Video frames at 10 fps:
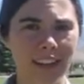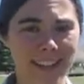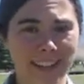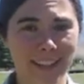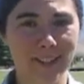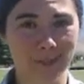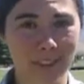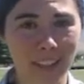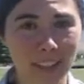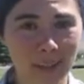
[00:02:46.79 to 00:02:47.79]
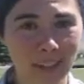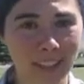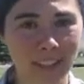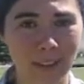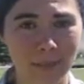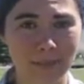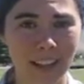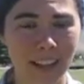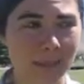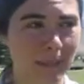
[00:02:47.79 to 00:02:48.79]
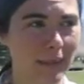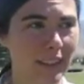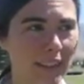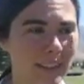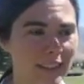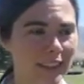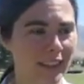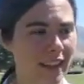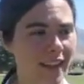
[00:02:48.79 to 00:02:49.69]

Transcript: and it's really annoying sometimes because